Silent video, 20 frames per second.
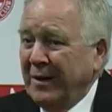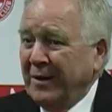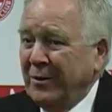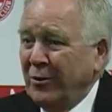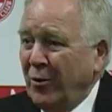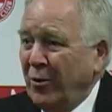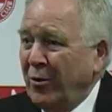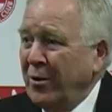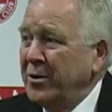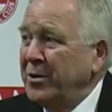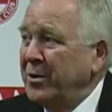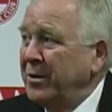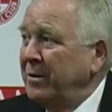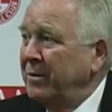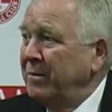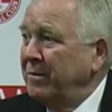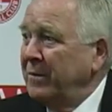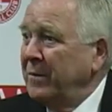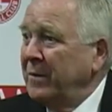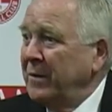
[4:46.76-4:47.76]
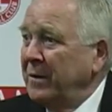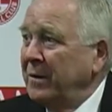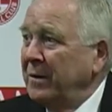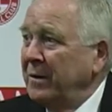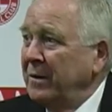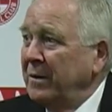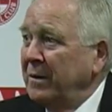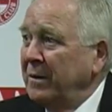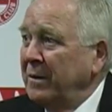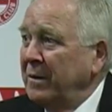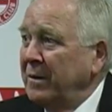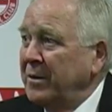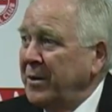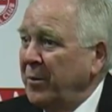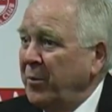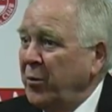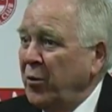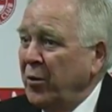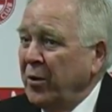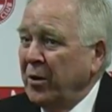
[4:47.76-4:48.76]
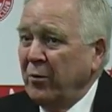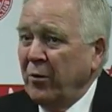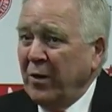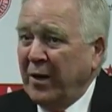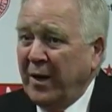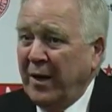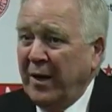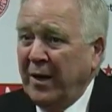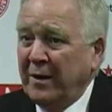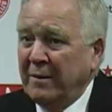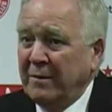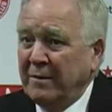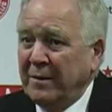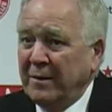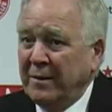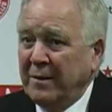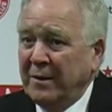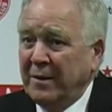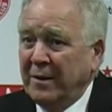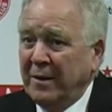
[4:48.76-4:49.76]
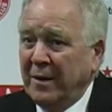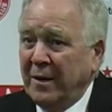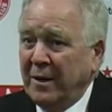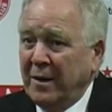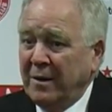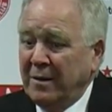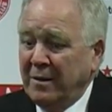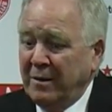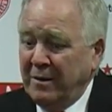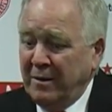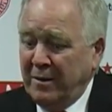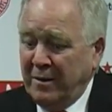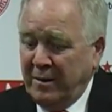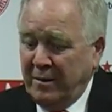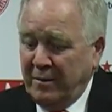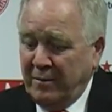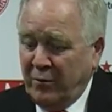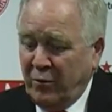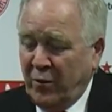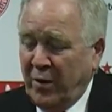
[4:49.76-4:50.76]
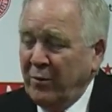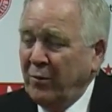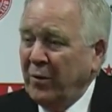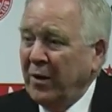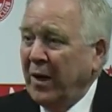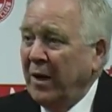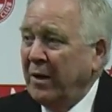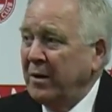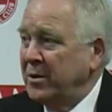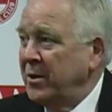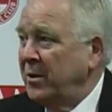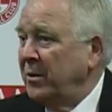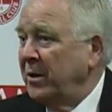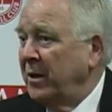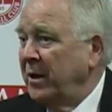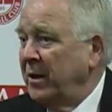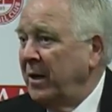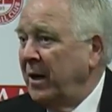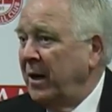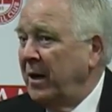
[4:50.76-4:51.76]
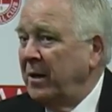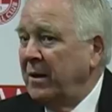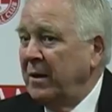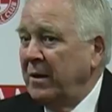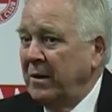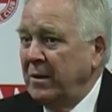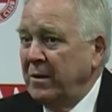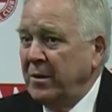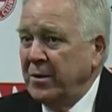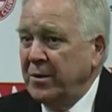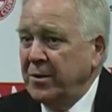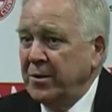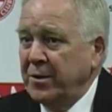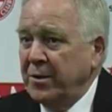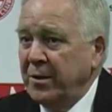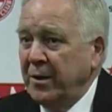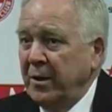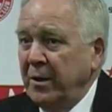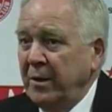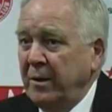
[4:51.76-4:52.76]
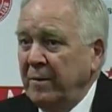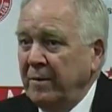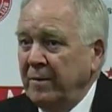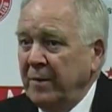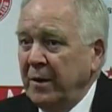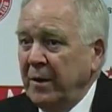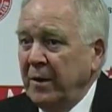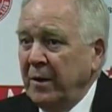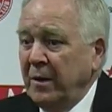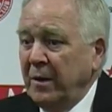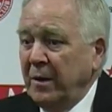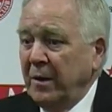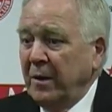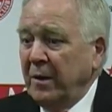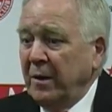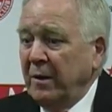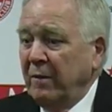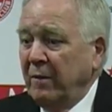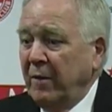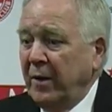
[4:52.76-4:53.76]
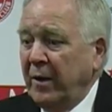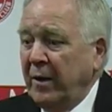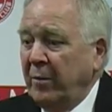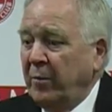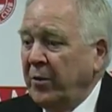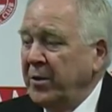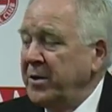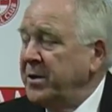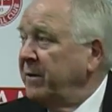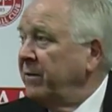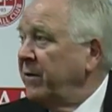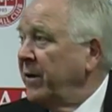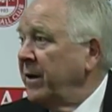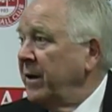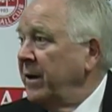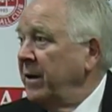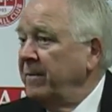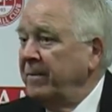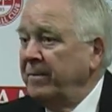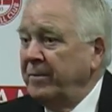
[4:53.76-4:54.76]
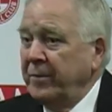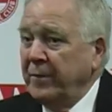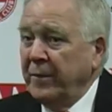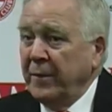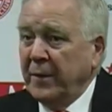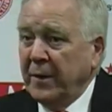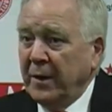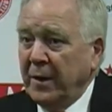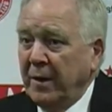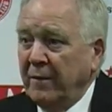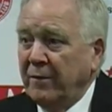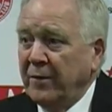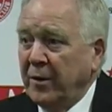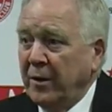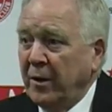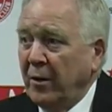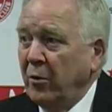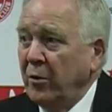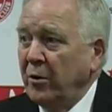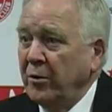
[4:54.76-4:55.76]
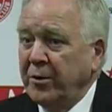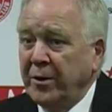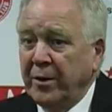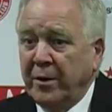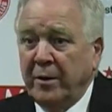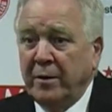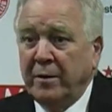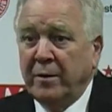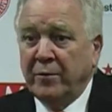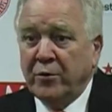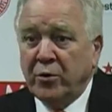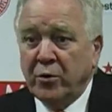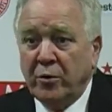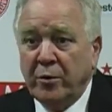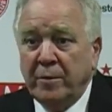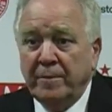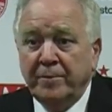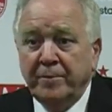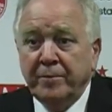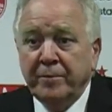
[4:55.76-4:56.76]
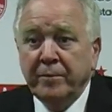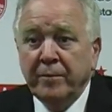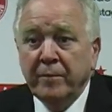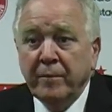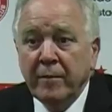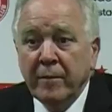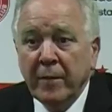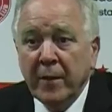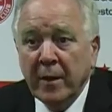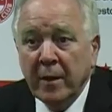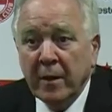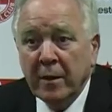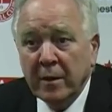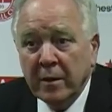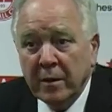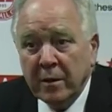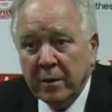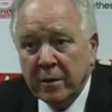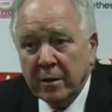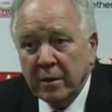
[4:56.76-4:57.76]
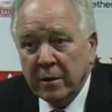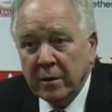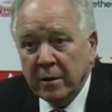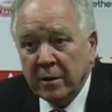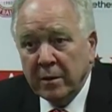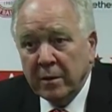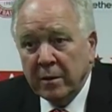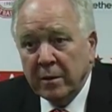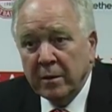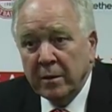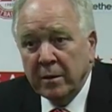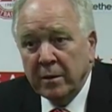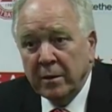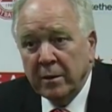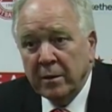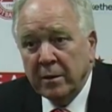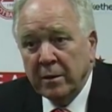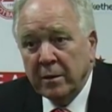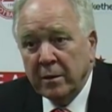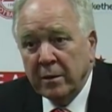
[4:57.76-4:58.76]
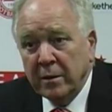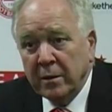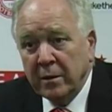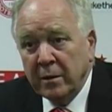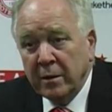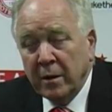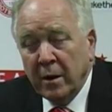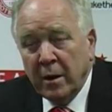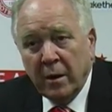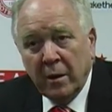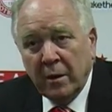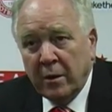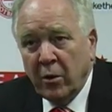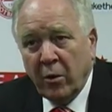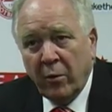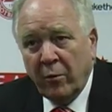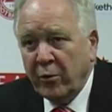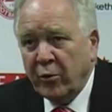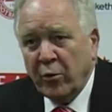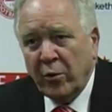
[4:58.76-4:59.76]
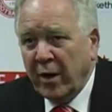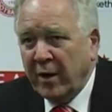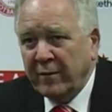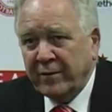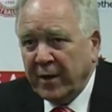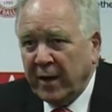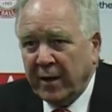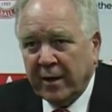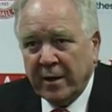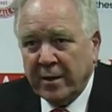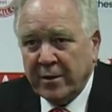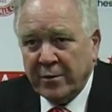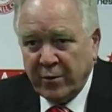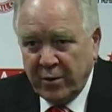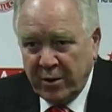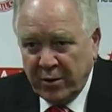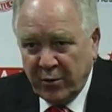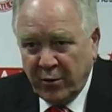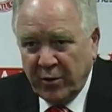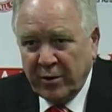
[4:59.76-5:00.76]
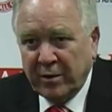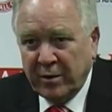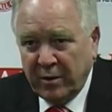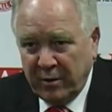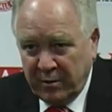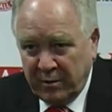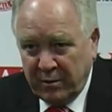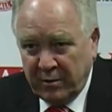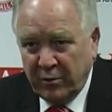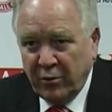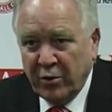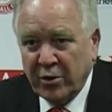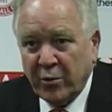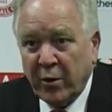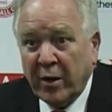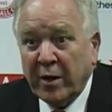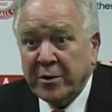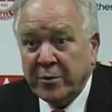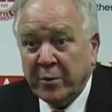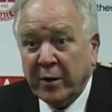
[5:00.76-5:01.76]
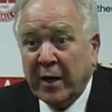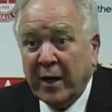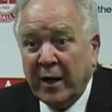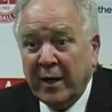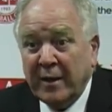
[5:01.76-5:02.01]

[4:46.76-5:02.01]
acknowledging the support that we get, and uh, when we get a result like that, it's uh, very pleasing for them after the loyalty that they've shown. changed any of your targets this season? No, we don't have targets. We just want to do as well as we